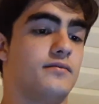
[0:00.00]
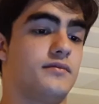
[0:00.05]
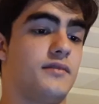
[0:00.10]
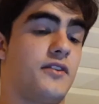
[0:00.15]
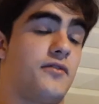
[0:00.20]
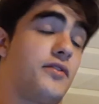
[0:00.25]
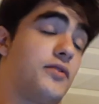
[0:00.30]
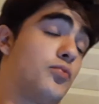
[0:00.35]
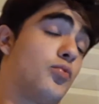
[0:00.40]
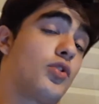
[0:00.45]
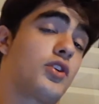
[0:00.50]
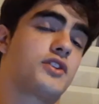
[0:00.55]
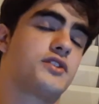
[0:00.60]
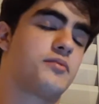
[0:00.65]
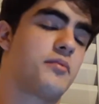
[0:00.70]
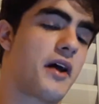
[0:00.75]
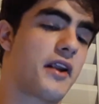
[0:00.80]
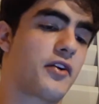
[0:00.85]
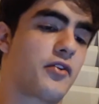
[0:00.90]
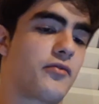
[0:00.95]
if it works
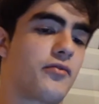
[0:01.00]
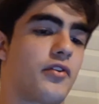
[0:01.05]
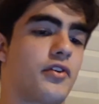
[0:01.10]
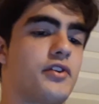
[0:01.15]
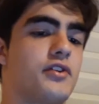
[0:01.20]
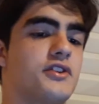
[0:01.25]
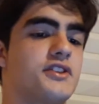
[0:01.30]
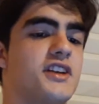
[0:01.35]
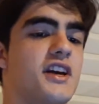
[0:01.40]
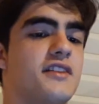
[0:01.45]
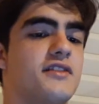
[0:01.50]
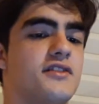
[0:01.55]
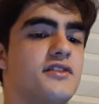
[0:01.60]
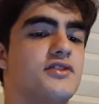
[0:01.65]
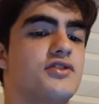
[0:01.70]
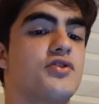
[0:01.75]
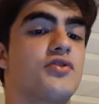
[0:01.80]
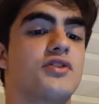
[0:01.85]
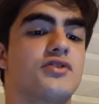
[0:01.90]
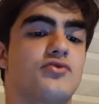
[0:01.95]
better for your
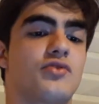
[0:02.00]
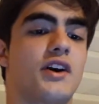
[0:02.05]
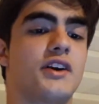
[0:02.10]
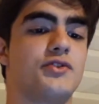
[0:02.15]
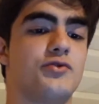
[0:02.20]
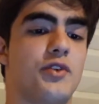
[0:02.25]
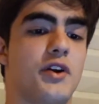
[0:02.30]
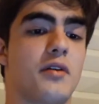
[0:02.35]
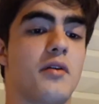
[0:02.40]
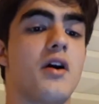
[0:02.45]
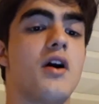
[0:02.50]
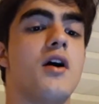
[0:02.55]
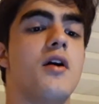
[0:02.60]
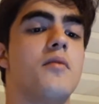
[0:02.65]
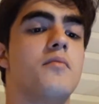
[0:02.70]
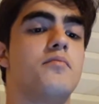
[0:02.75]
tendons, you can try doing